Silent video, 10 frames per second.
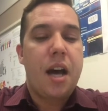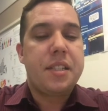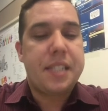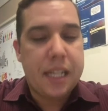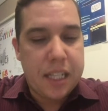
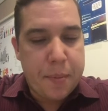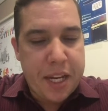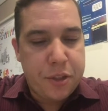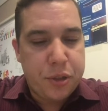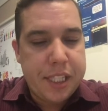CLM
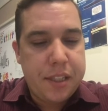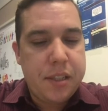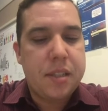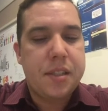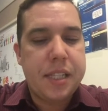entries.
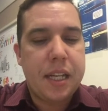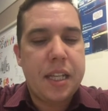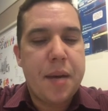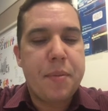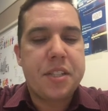
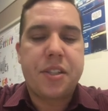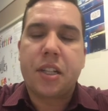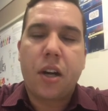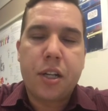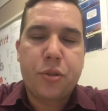CLM is the
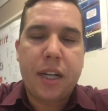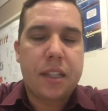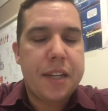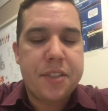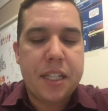contract
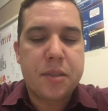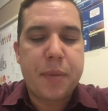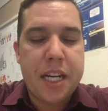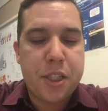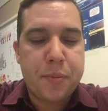lifecycle
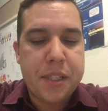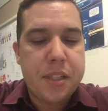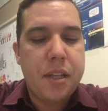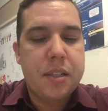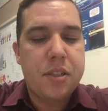
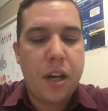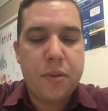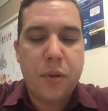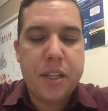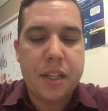management
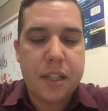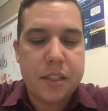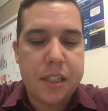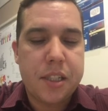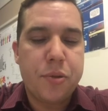software that
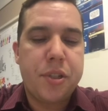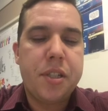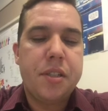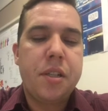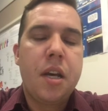Husky
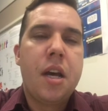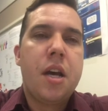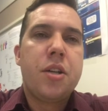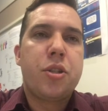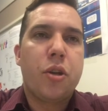uses.
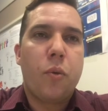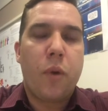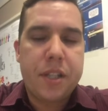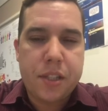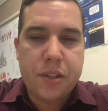So
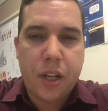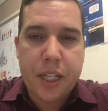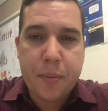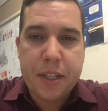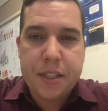once a
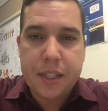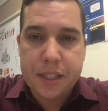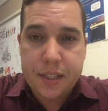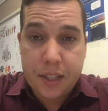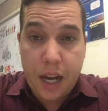document is
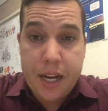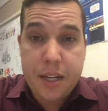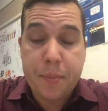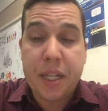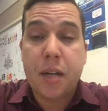signed
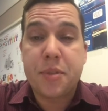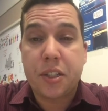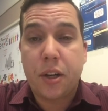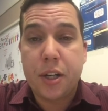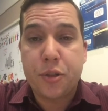and becomes a
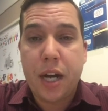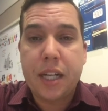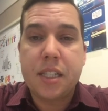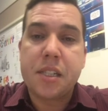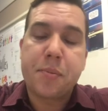
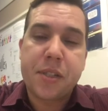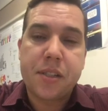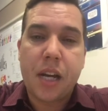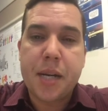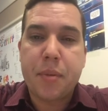contract and has been
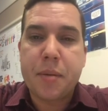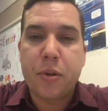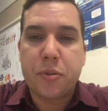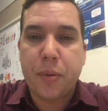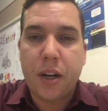signed by
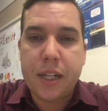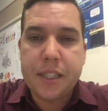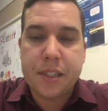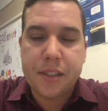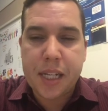both
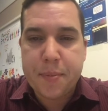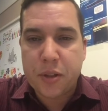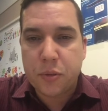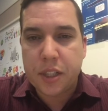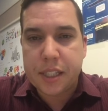parties, a statement
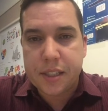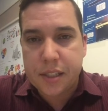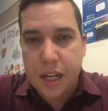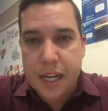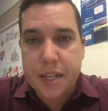of work is
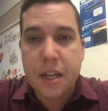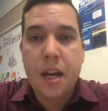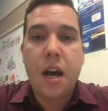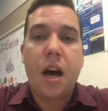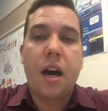signed,
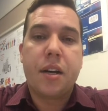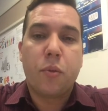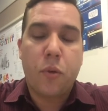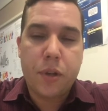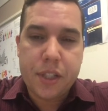an
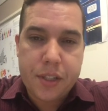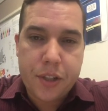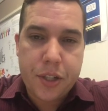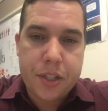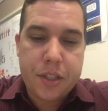award
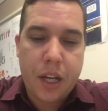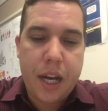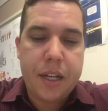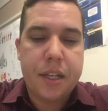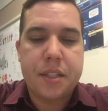decision is
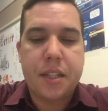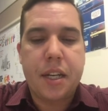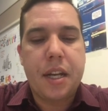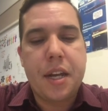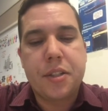signed, it is
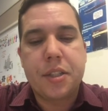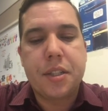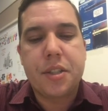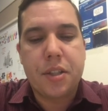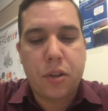then entered
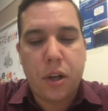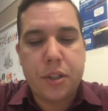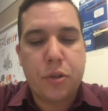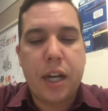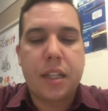into the
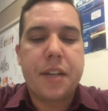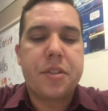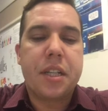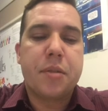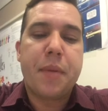contract
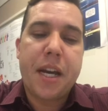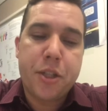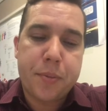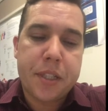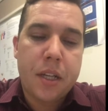lifecycle
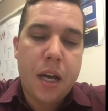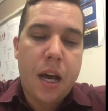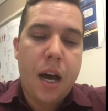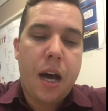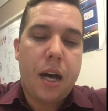management
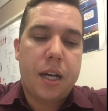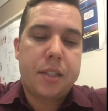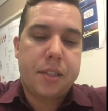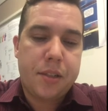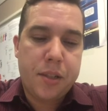
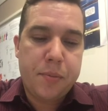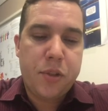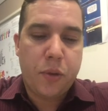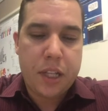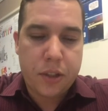system.
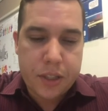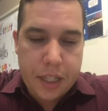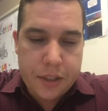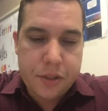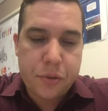So I learned
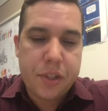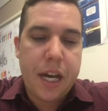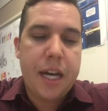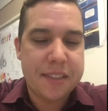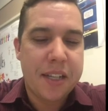how to do
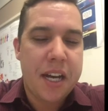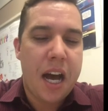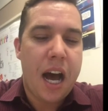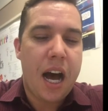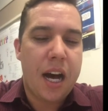that.
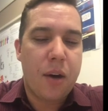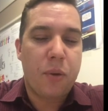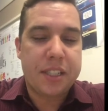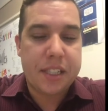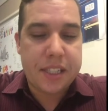
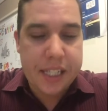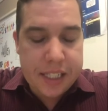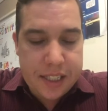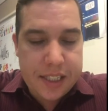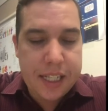Once it's
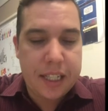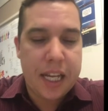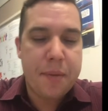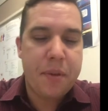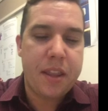in
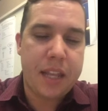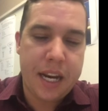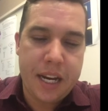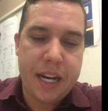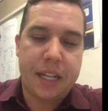CLM,
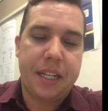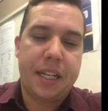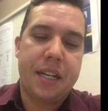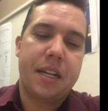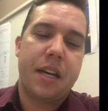
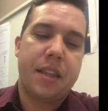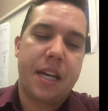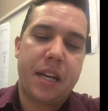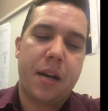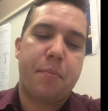
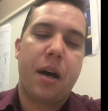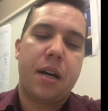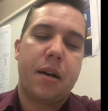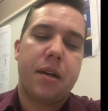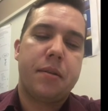then
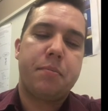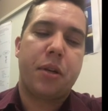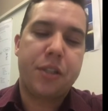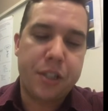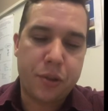a
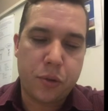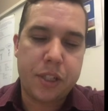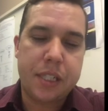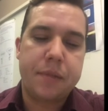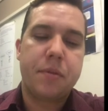purchase
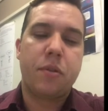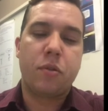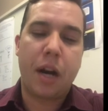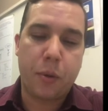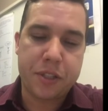order
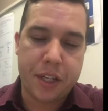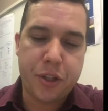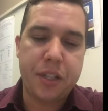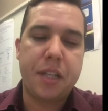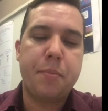
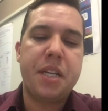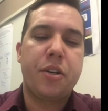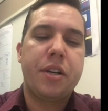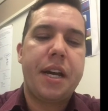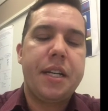requisition can be
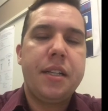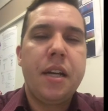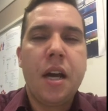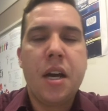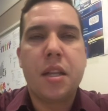created.
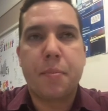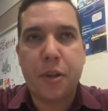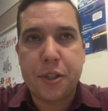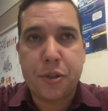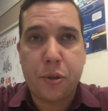The
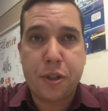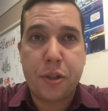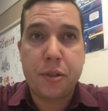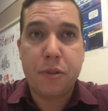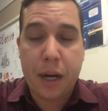purchase
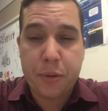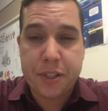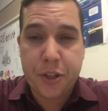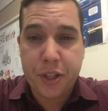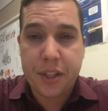order
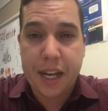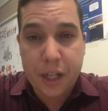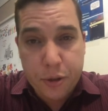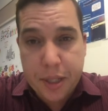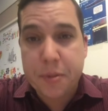requisition then
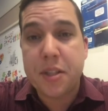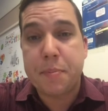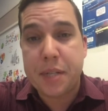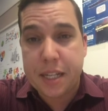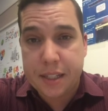goes up to the
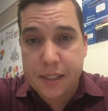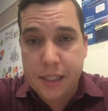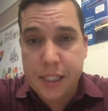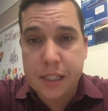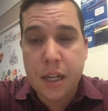
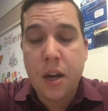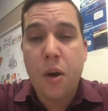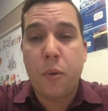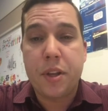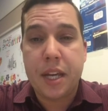PSC,
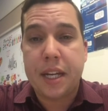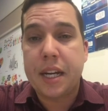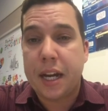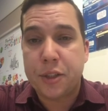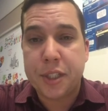where they can
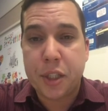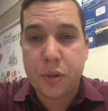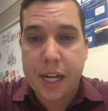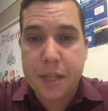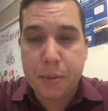actually
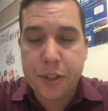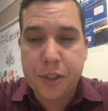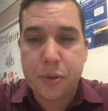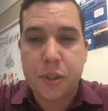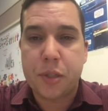create a
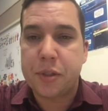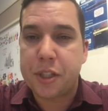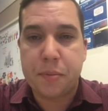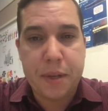purchase order, which is